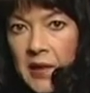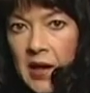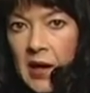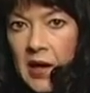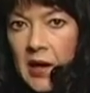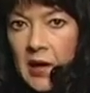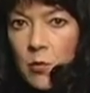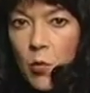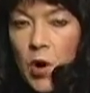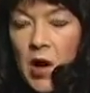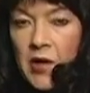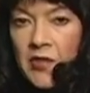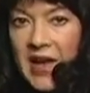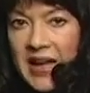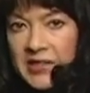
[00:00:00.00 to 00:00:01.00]
And
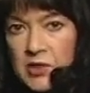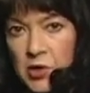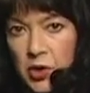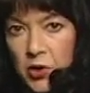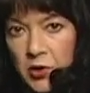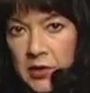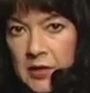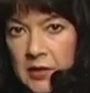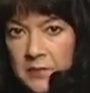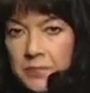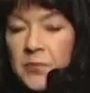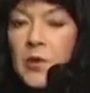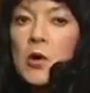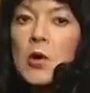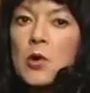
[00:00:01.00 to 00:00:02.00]
while that's cooking,
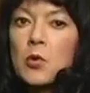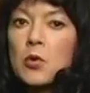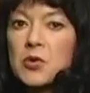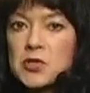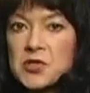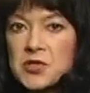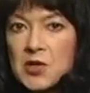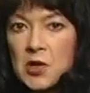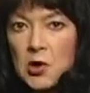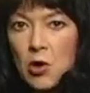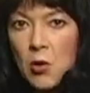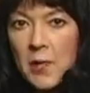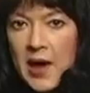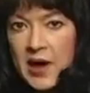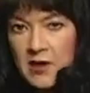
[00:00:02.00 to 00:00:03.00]
we're just gonna
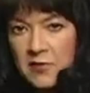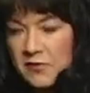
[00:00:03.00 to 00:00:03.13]
go back